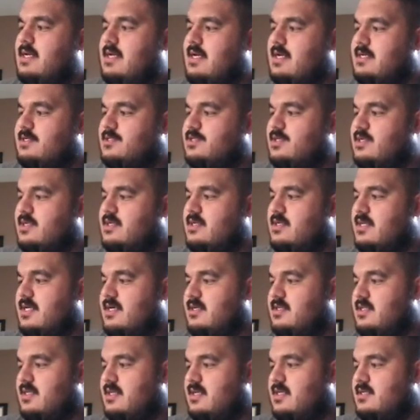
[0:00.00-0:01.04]
and shutting
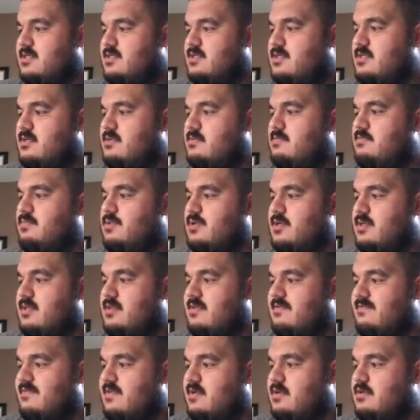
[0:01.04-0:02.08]
down the engine, putting
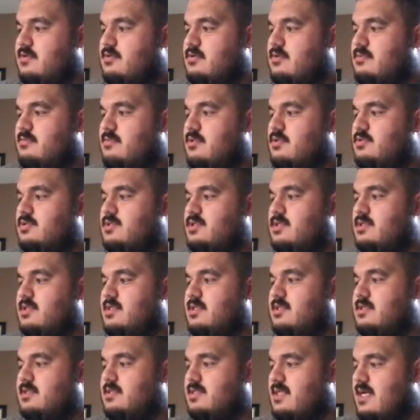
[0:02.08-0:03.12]
the vehicle in motion
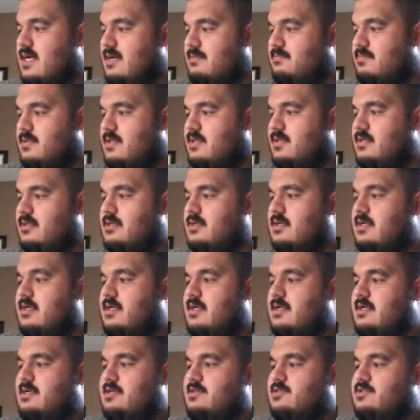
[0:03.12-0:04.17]
and stopping,
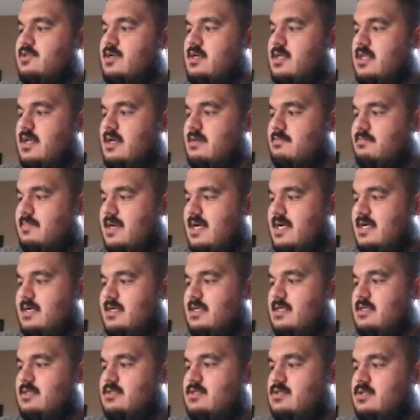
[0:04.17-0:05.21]
straight line
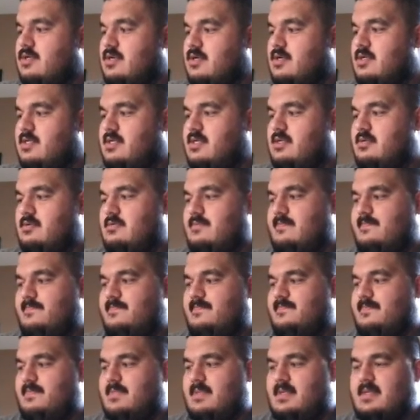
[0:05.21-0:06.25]
backing, turning,
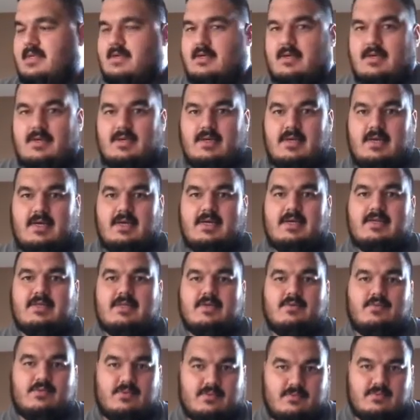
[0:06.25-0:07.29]
and
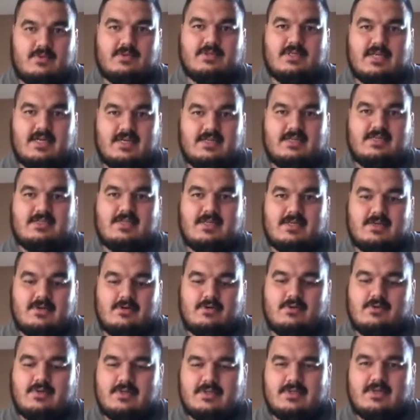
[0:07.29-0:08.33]
then we'll most likely take a
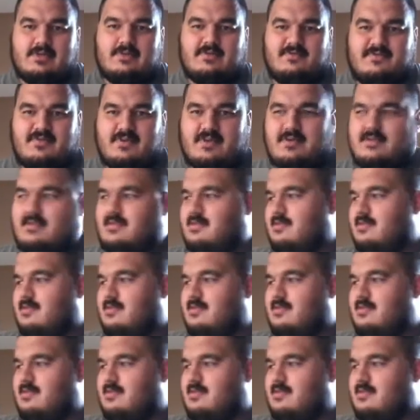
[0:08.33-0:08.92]
quiz on the 5th.